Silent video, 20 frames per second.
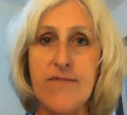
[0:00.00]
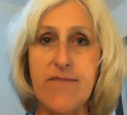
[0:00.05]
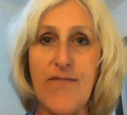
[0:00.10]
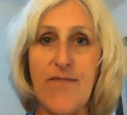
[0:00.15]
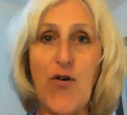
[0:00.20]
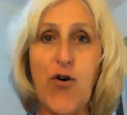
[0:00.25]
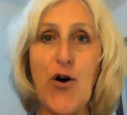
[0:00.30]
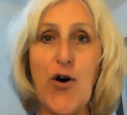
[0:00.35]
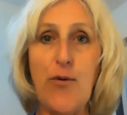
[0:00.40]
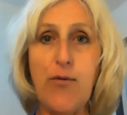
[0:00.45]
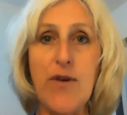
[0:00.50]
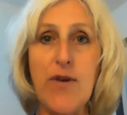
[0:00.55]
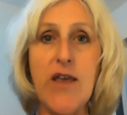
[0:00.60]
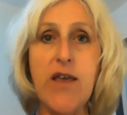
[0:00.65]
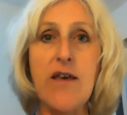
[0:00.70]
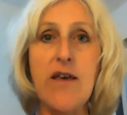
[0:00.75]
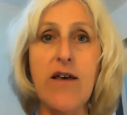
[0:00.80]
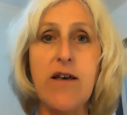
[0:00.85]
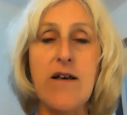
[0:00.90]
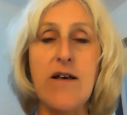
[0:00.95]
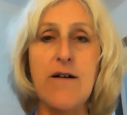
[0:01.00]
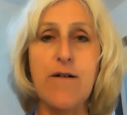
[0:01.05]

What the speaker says: for only